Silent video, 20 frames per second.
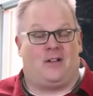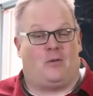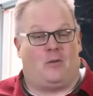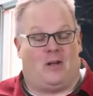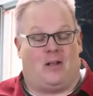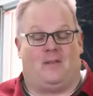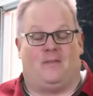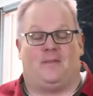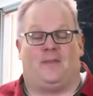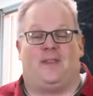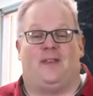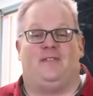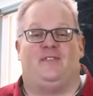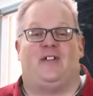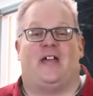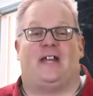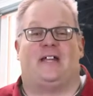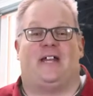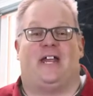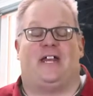well, they've
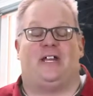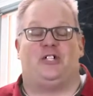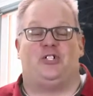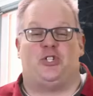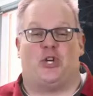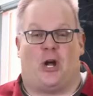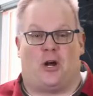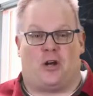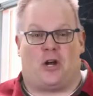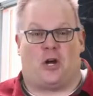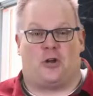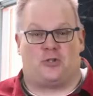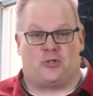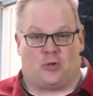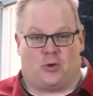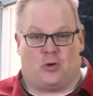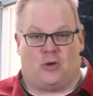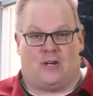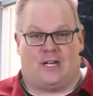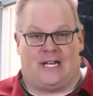got a junk
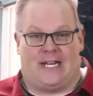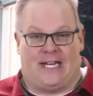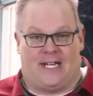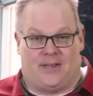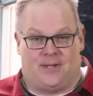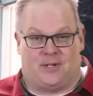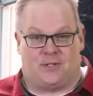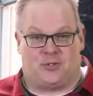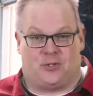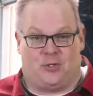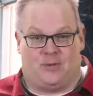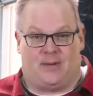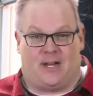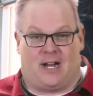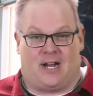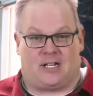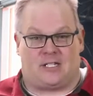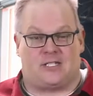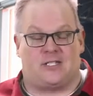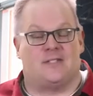drawer in their
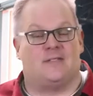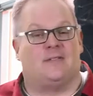toolbox.